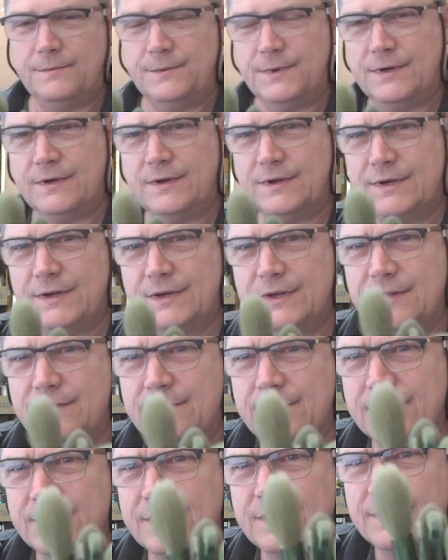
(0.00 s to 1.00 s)
not going to
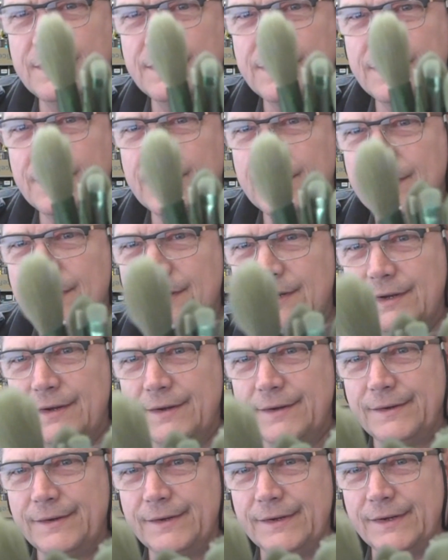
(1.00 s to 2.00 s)
do a...
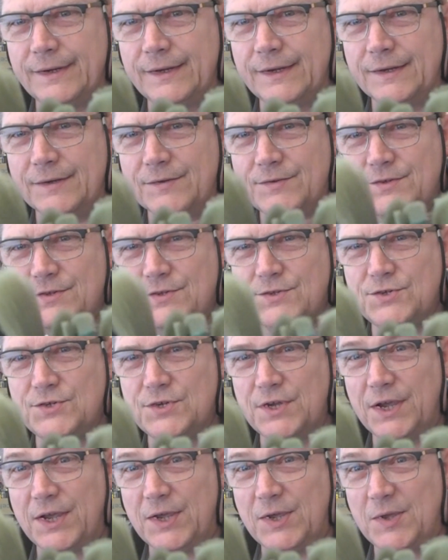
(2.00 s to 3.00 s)
Yeah,
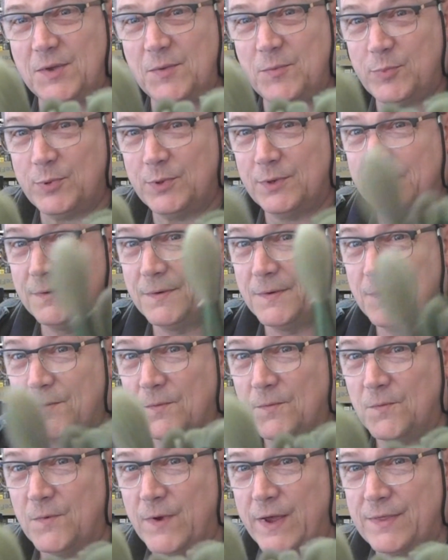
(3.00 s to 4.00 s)
cheap
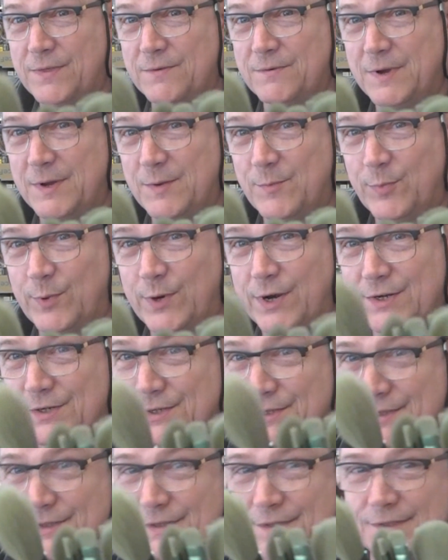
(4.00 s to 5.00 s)
weathering
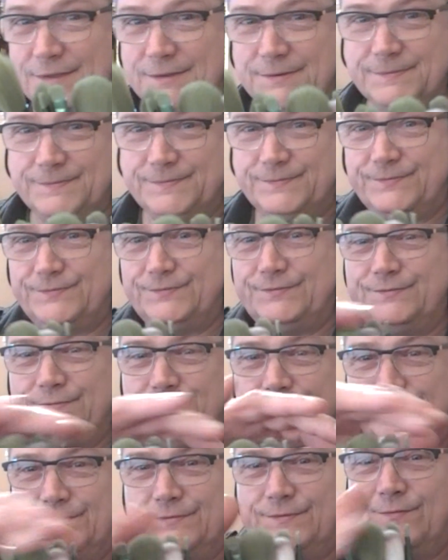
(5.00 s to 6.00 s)
brushes.
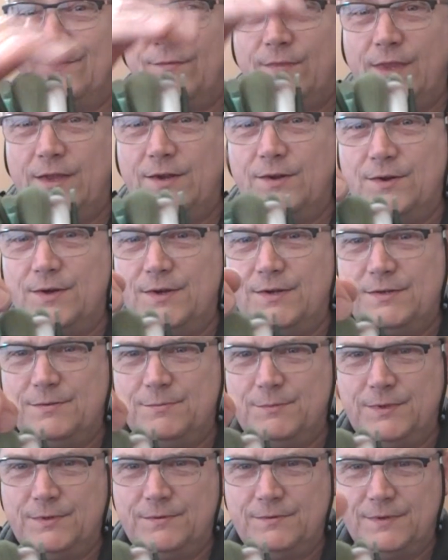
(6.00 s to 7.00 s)
Nice
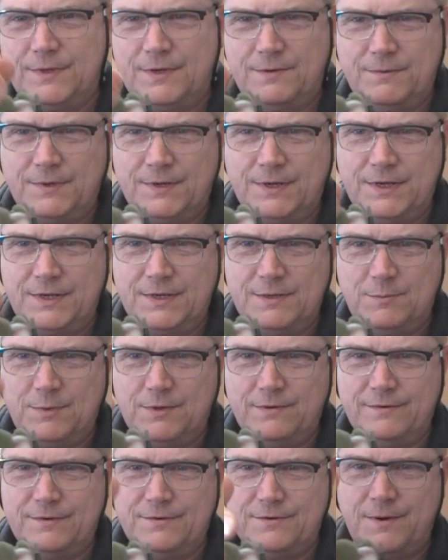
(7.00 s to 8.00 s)
smooth. Well, that one needs a
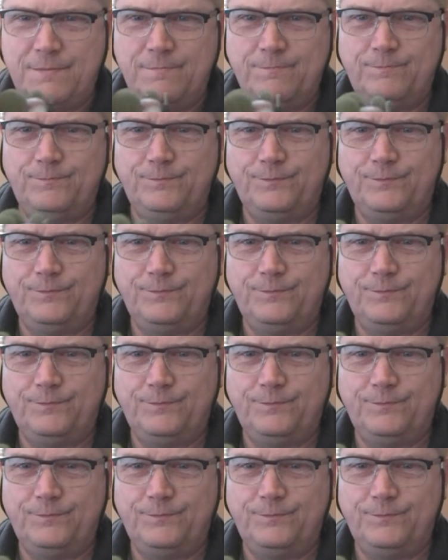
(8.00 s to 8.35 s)
bit of a trim.